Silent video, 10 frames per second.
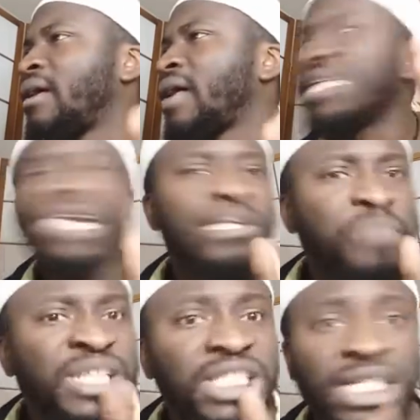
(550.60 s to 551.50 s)

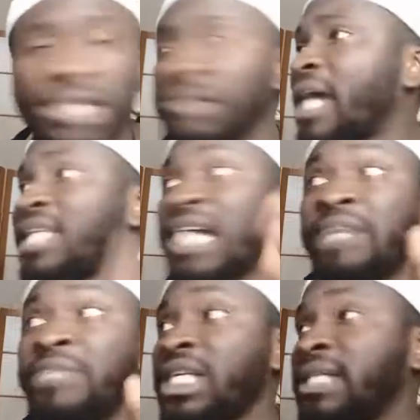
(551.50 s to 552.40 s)

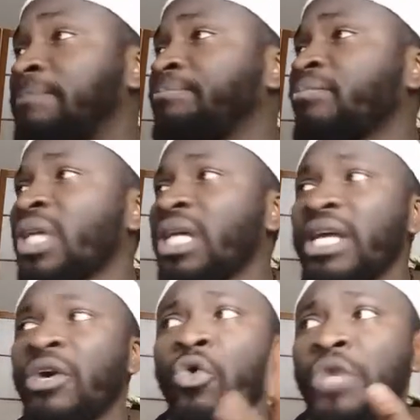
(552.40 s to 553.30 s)
Adarbijan.
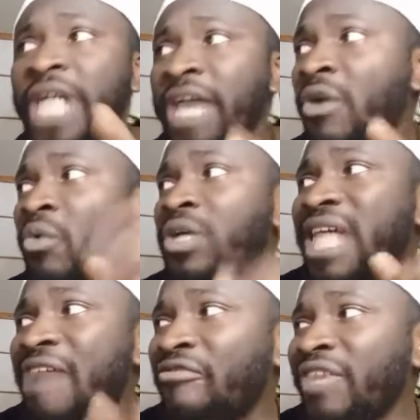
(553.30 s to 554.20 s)
Hudayfa was
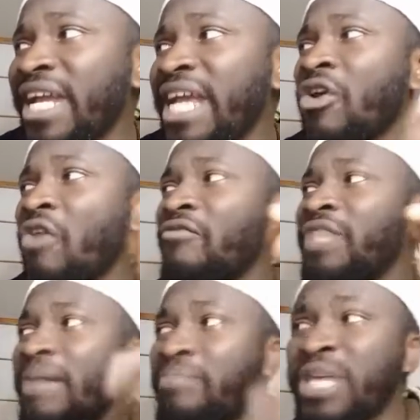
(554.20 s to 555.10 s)
afraid of
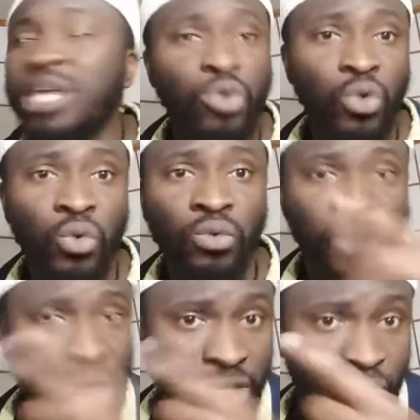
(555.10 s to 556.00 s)
their people.
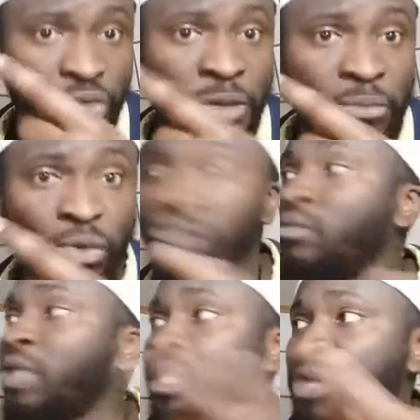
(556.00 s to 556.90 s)
Which people?
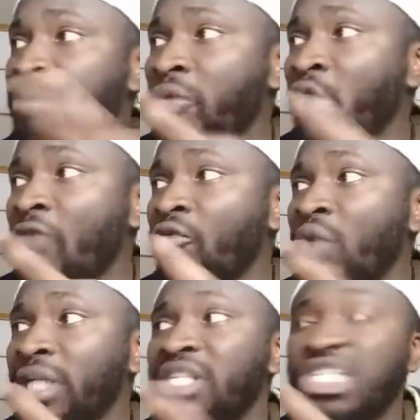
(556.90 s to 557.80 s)
The people of
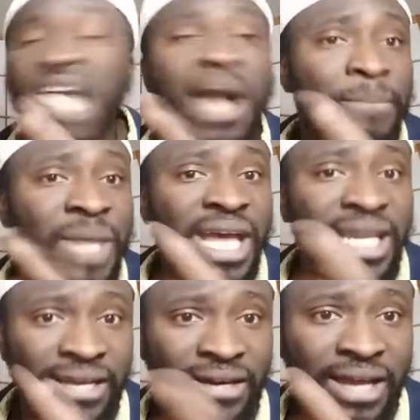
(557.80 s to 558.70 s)
what? Sham and
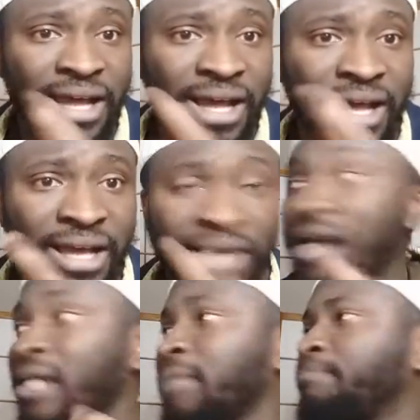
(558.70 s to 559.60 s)
Iraq.